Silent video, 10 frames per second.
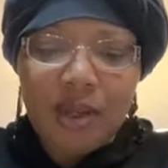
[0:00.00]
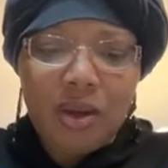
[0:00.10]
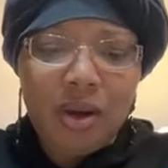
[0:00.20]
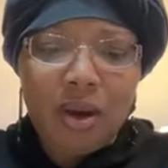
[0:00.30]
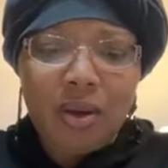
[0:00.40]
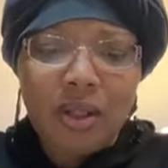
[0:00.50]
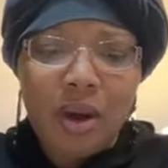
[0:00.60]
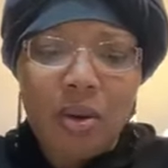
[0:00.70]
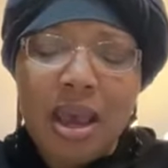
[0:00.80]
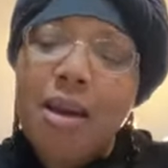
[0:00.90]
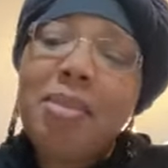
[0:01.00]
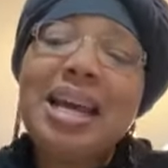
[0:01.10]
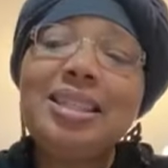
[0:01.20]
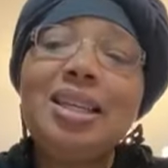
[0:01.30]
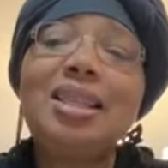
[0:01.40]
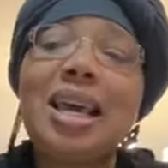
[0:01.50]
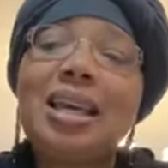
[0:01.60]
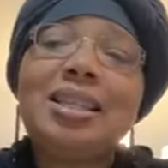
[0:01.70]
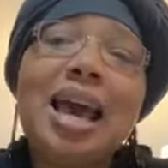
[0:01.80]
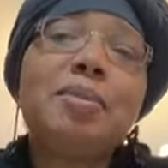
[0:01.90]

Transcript: you know so but i still think it's